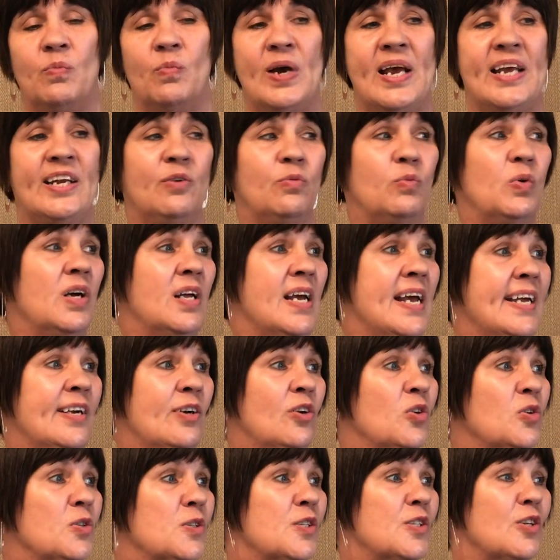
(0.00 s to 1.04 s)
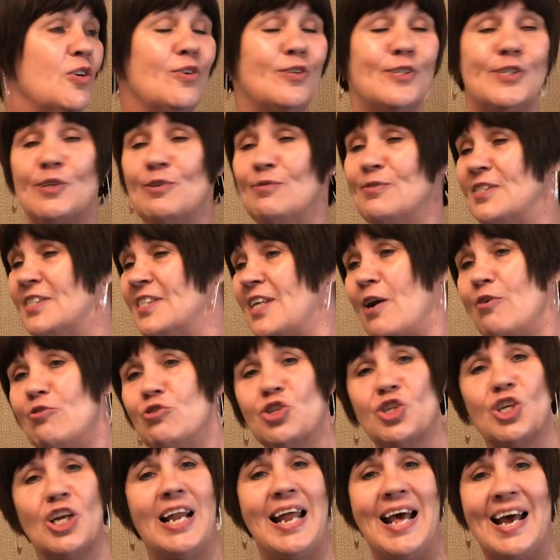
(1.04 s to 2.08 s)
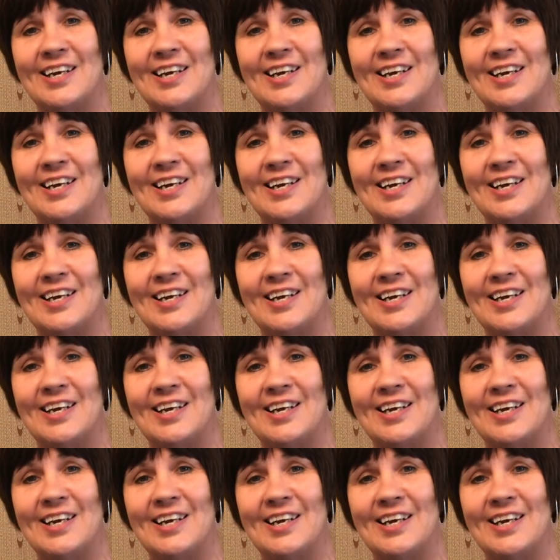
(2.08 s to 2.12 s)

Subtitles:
in all sorts of social